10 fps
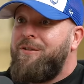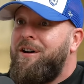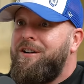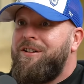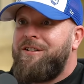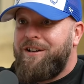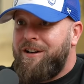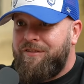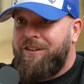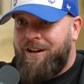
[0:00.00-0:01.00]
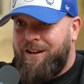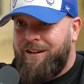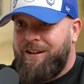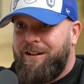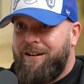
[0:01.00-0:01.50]
thought her dog loved the
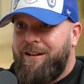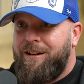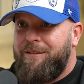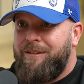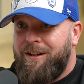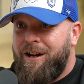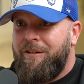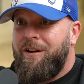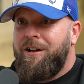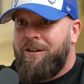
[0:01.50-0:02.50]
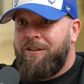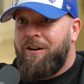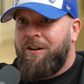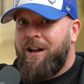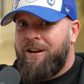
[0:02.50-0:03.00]
hug. But no, the
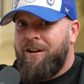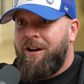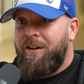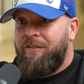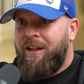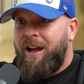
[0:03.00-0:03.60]
dog had learned